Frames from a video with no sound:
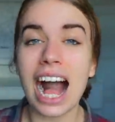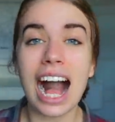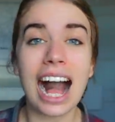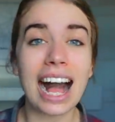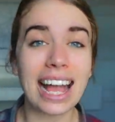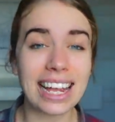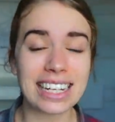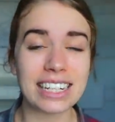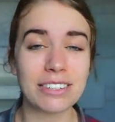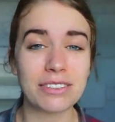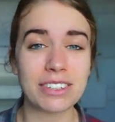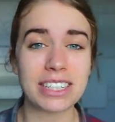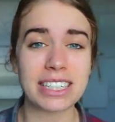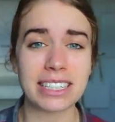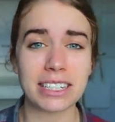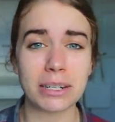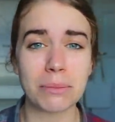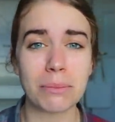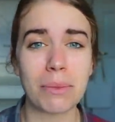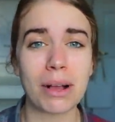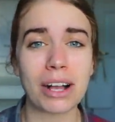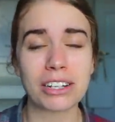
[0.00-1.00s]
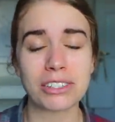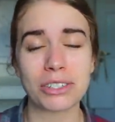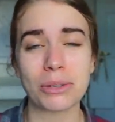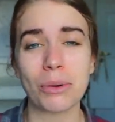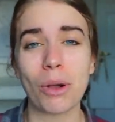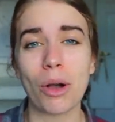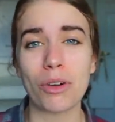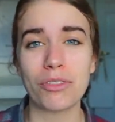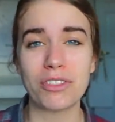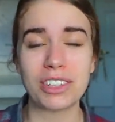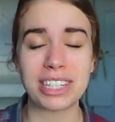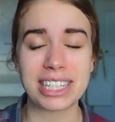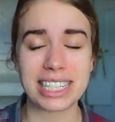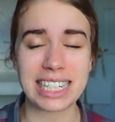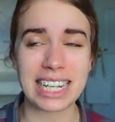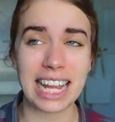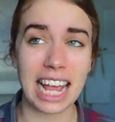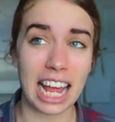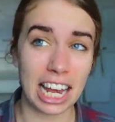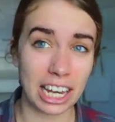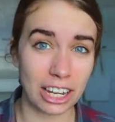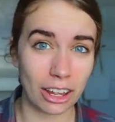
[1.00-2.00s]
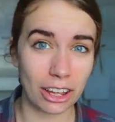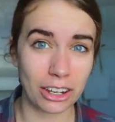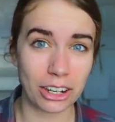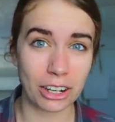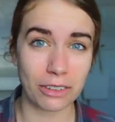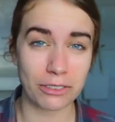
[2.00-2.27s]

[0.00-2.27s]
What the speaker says: I live in Denmark, so obviously a lot